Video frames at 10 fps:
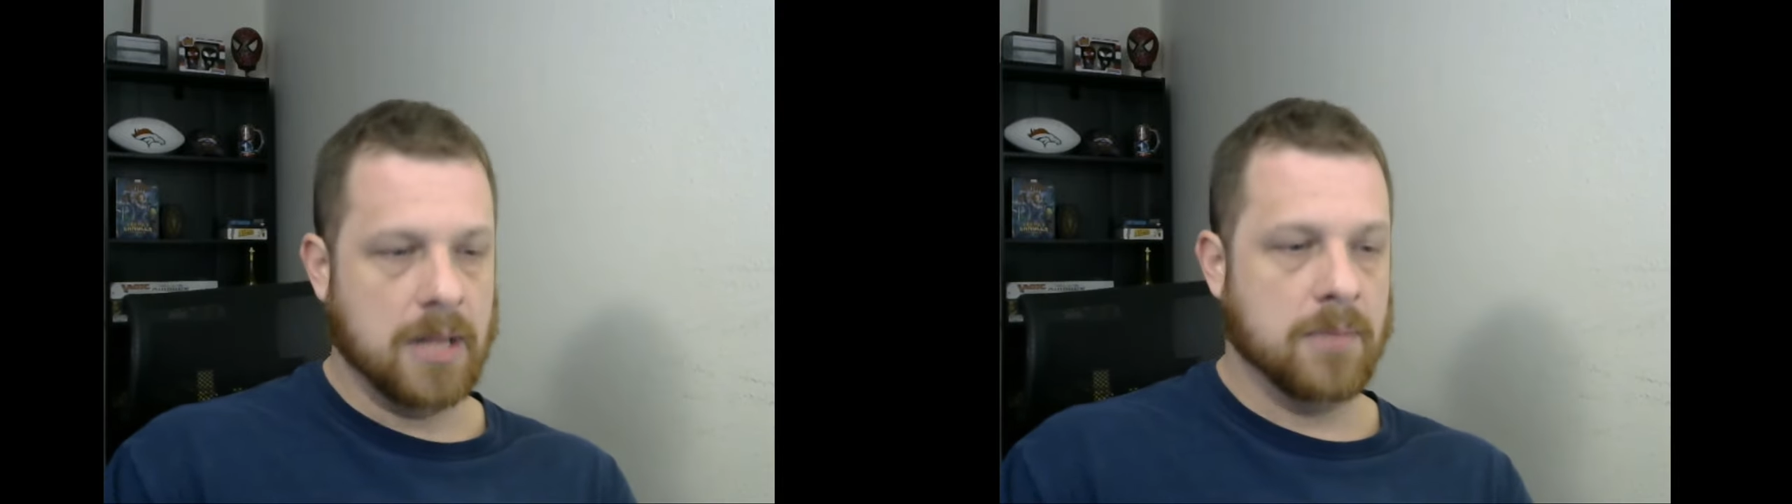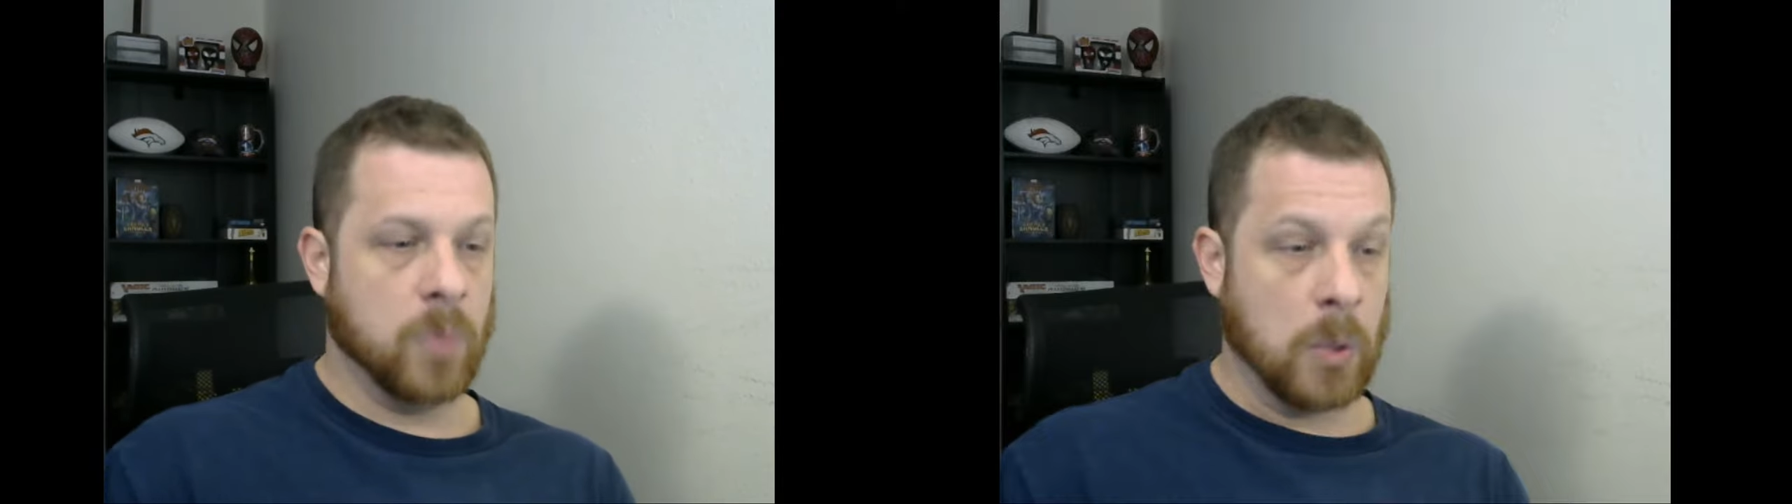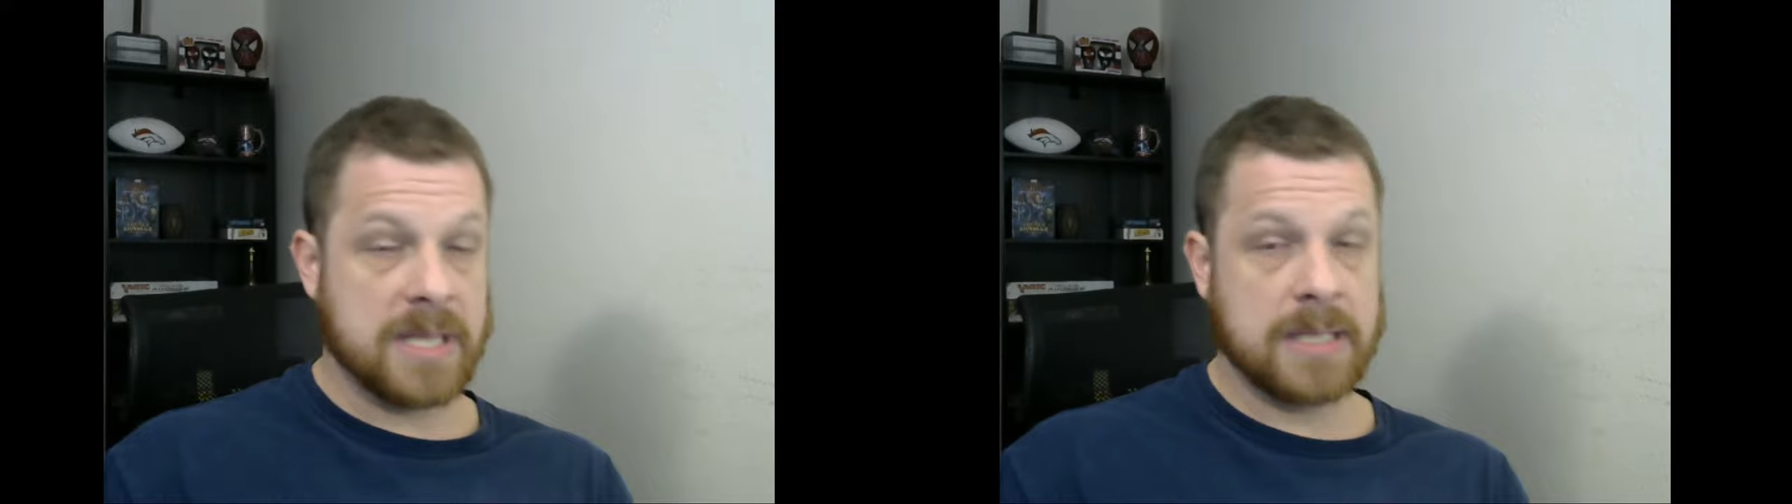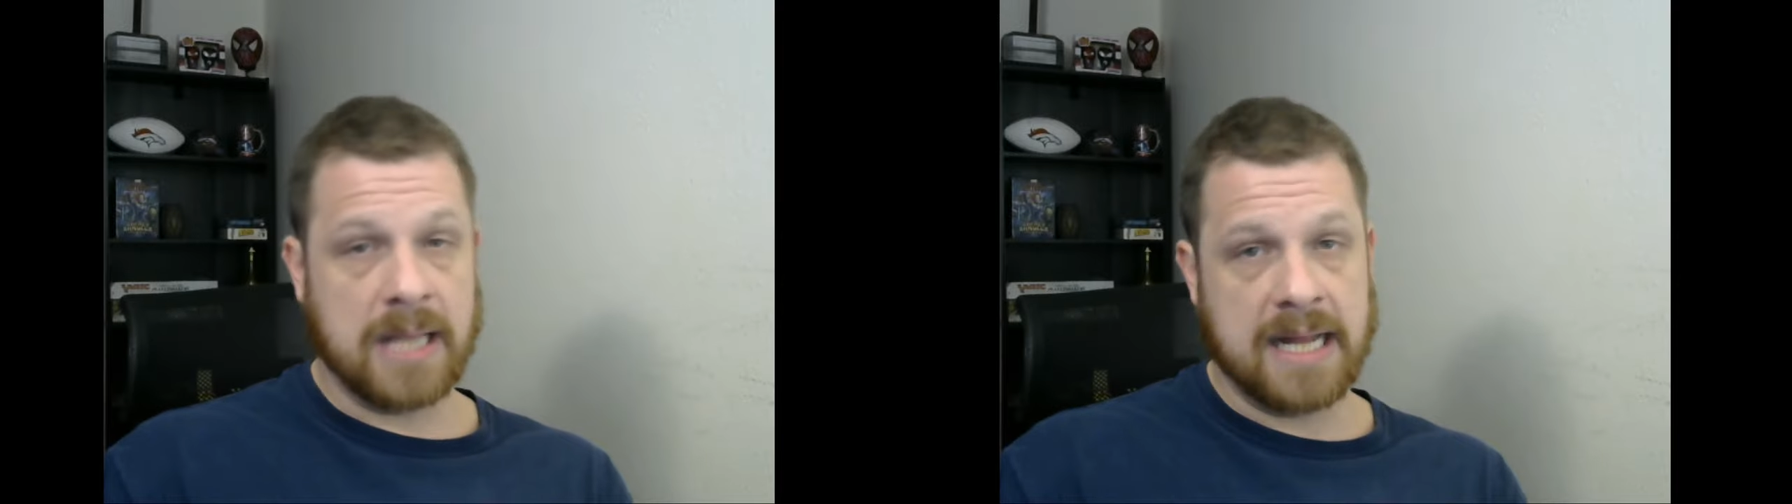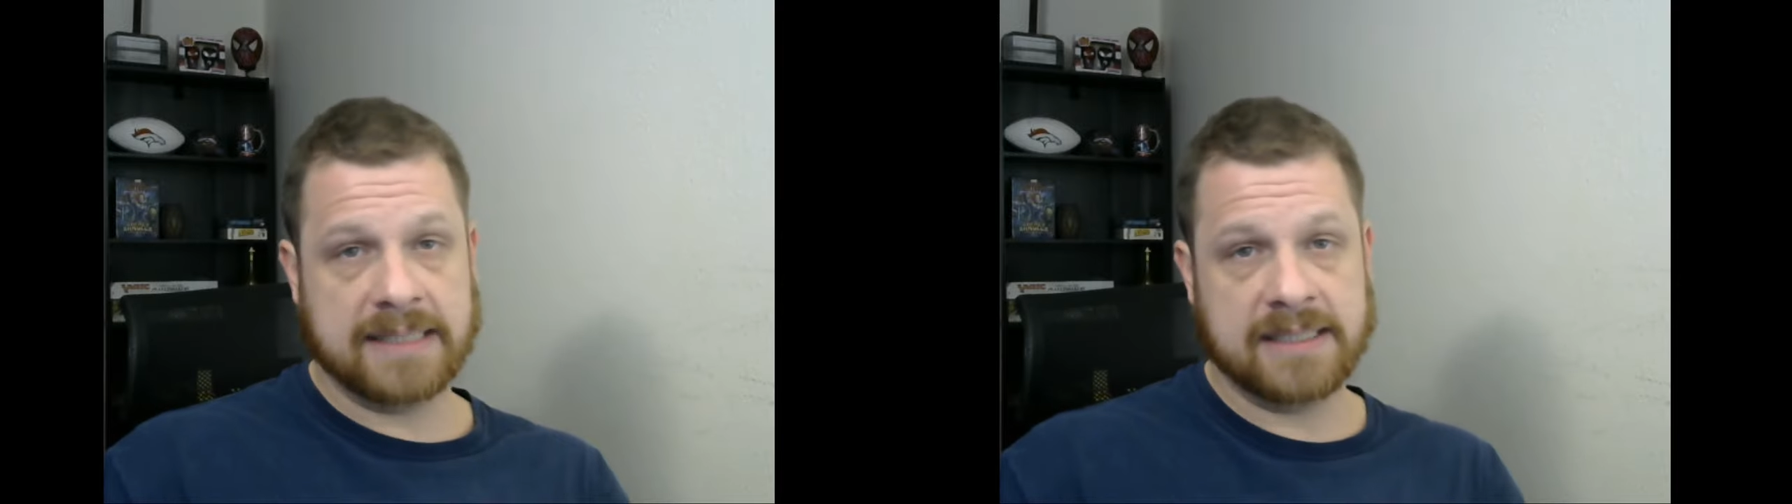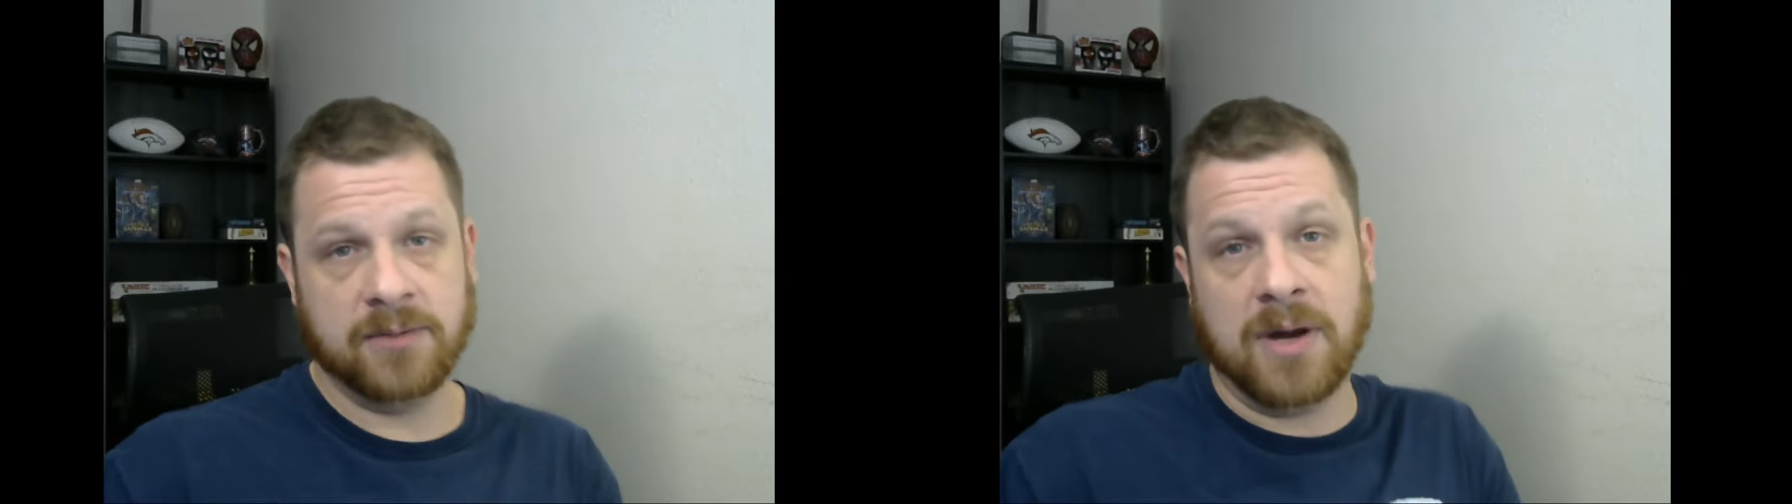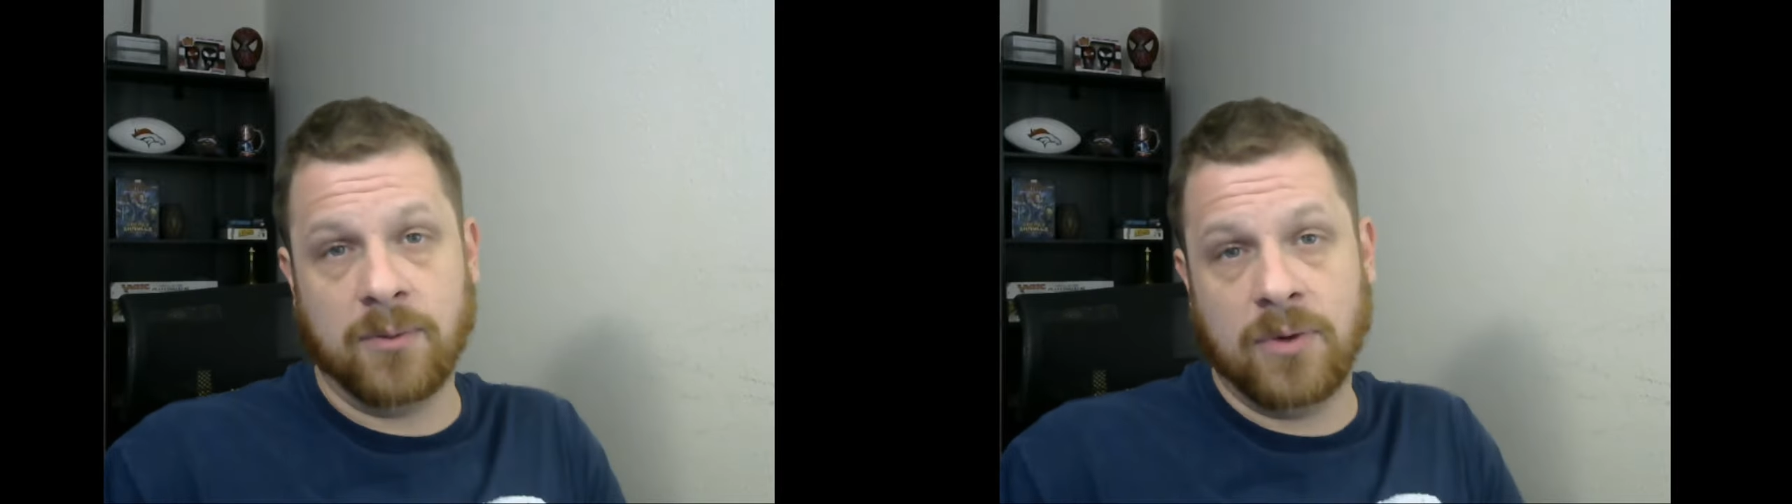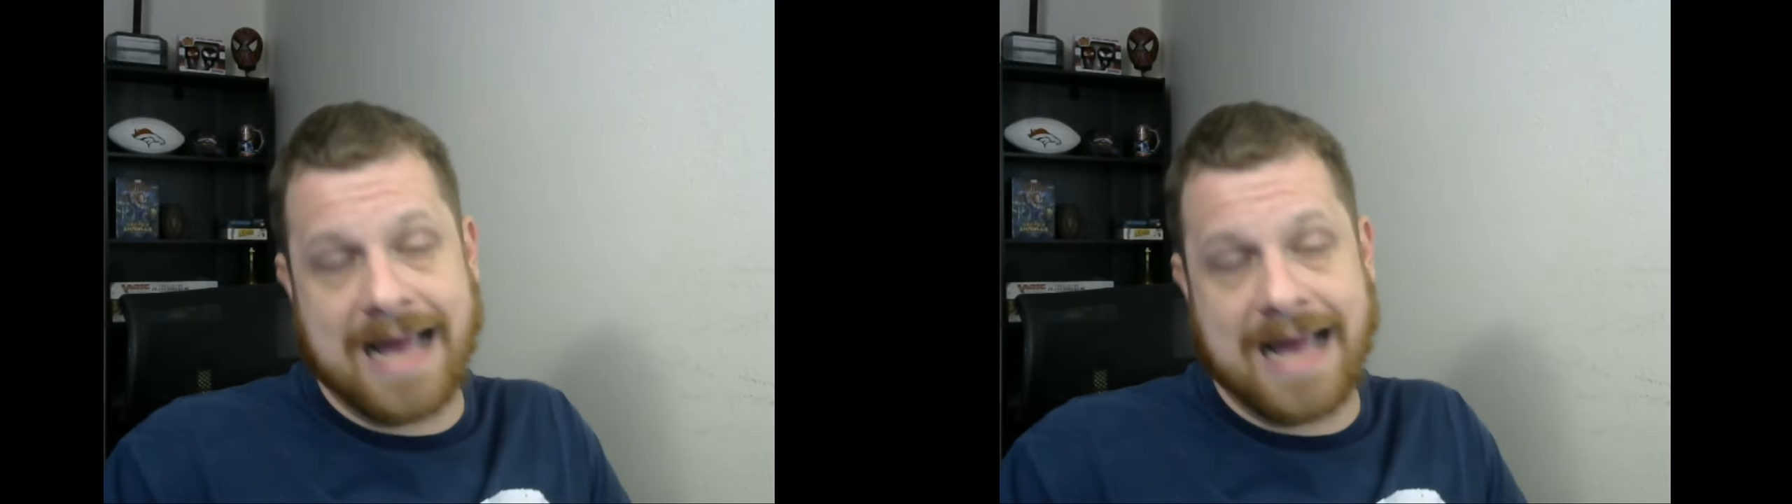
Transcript: More than likely, what will